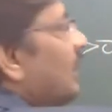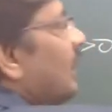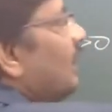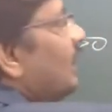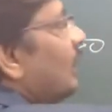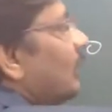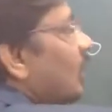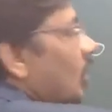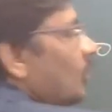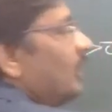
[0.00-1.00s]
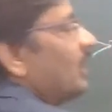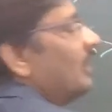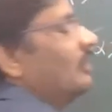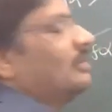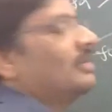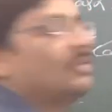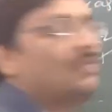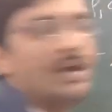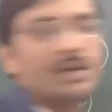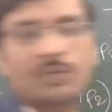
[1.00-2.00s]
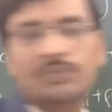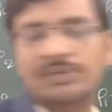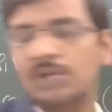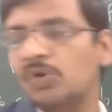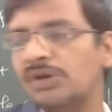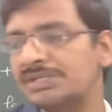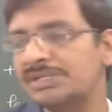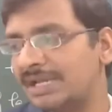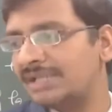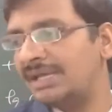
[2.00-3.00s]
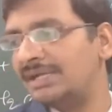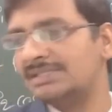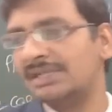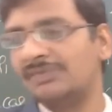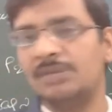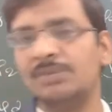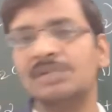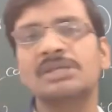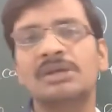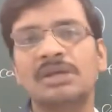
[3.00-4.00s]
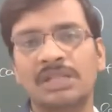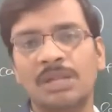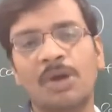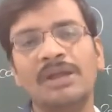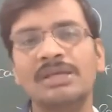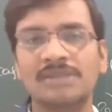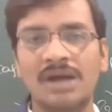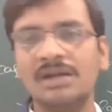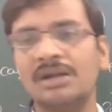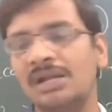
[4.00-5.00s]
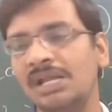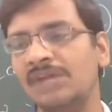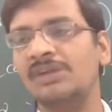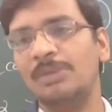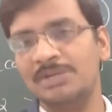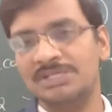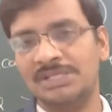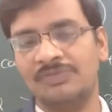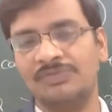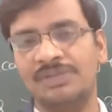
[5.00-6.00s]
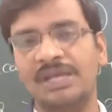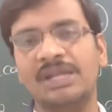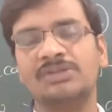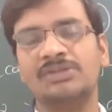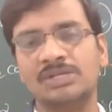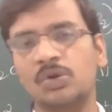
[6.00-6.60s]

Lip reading: a little bit, automatically it will fall down. It won't stay there itself. That means the body is not under equilibrium itself. Then actually there is no